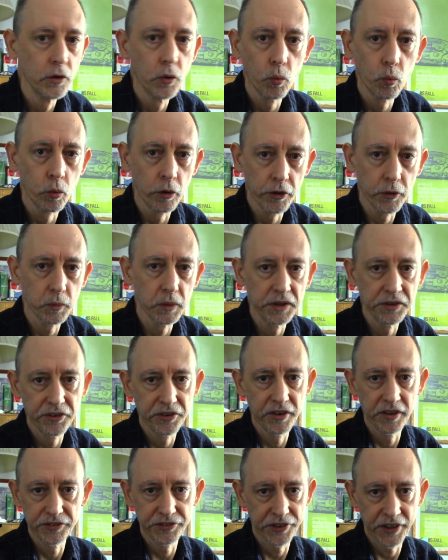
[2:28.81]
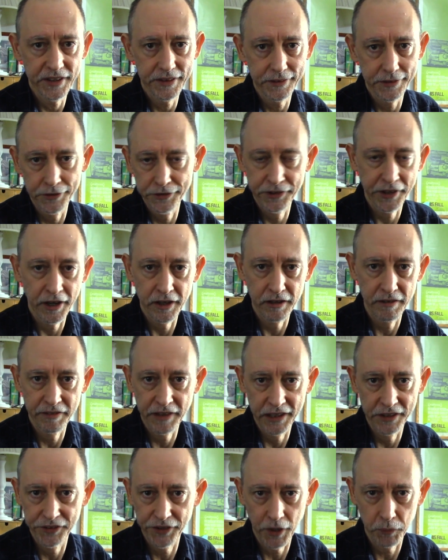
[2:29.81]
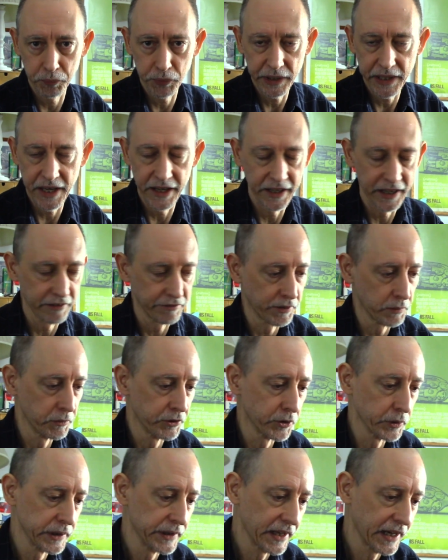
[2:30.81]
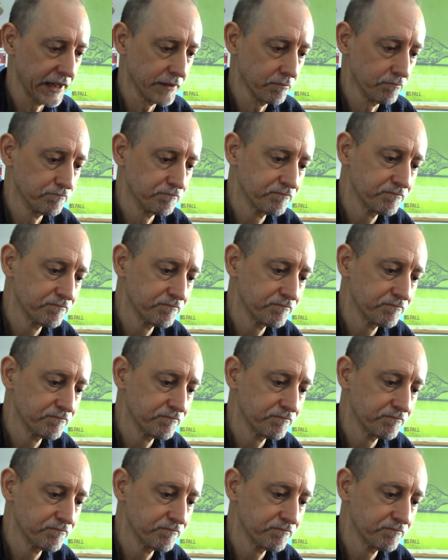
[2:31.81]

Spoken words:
We're the ones that set those caravans up. We can't have them doing that.